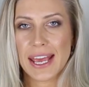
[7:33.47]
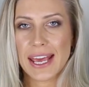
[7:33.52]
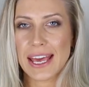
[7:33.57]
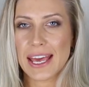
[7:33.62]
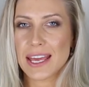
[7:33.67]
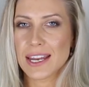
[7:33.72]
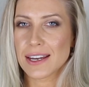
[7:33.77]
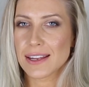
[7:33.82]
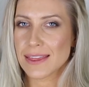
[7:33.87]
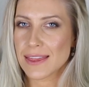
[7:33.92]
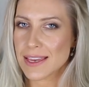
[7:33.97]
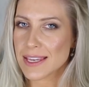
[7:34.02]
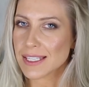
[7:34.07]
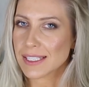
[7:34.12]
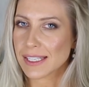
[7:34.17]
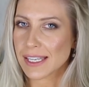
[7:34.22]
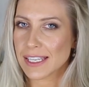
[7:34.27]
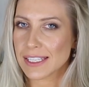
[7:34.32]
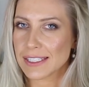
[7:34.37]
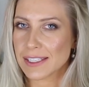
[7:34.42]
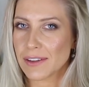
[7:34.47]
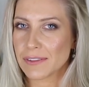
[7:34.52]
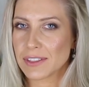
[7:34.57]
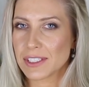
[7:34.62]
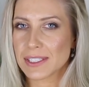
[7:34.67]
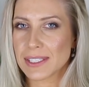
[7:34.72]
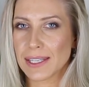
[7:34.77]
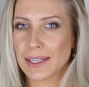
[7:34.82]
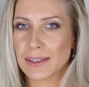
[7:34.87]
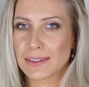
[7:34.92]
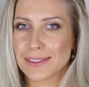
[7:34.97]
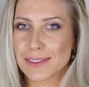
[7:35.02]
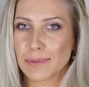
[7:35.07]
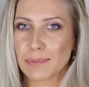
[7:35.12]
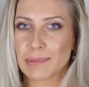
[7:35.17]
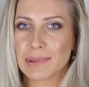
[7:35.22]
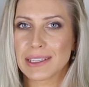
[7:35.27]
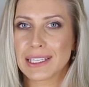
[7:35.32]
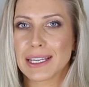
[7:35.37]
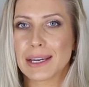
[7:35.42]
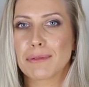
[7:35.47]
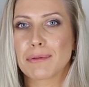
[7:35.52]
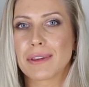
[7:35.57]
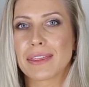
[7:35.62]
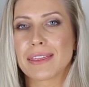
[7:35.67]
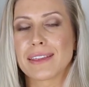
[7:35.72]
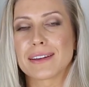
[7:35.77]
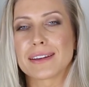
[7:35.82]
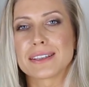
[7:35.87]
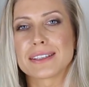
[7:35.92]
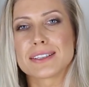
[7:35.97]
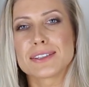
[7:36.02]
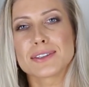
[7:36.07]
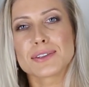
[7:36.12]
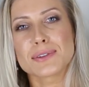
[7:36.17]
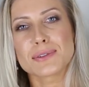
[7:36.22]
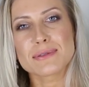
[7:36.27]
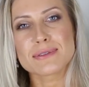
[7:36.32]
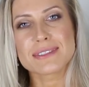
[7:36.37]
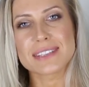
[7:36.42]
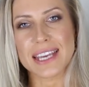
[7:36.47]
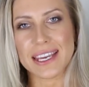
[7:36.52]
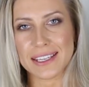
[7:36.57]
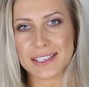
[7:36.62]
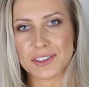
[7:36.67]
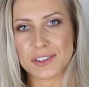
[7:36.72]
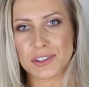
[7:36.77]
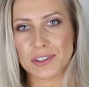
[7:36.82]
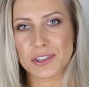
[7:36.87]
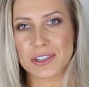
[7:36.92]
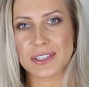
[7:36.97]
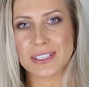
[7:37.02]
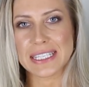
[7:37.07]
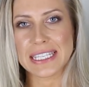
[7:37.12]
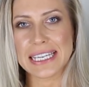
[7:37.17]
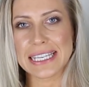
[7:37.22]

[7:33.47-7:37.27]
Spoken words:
and in this case I've decided to play with the two textures.